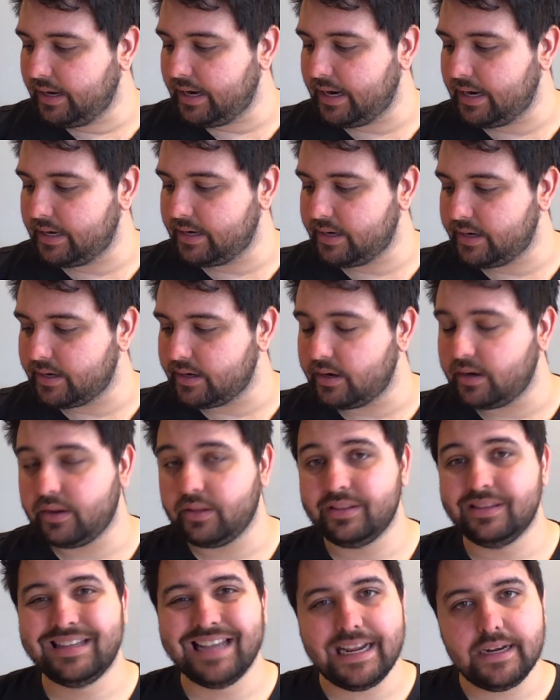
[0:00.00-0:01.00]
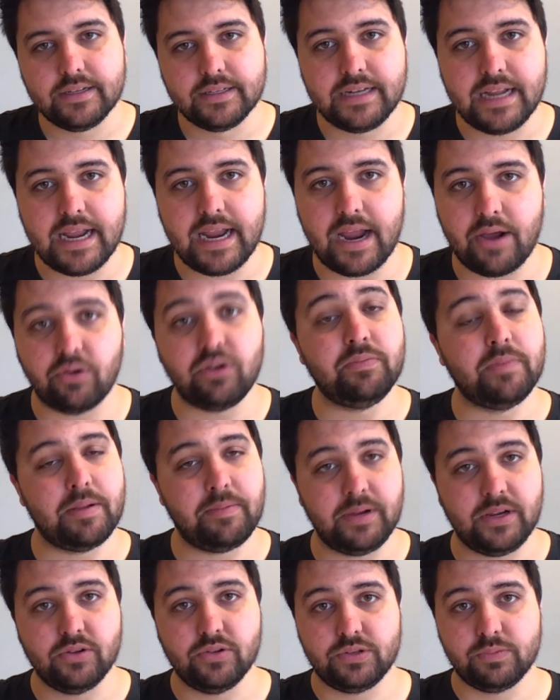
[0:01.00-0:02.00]
And day to day, I would
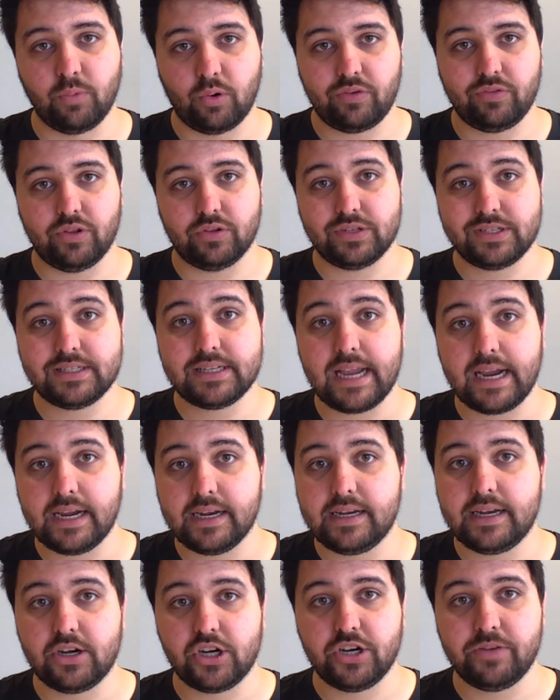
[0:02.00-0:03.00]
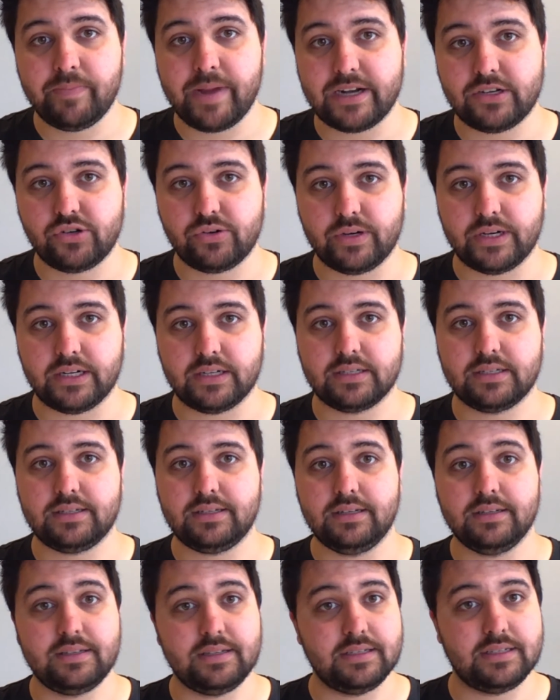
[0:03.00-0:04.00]
maybe use more of those secondary metrics
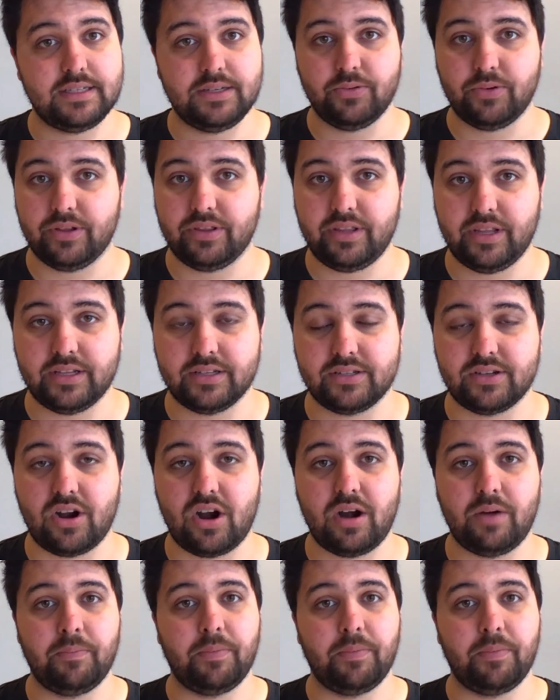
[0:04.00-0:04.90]
to see where things are.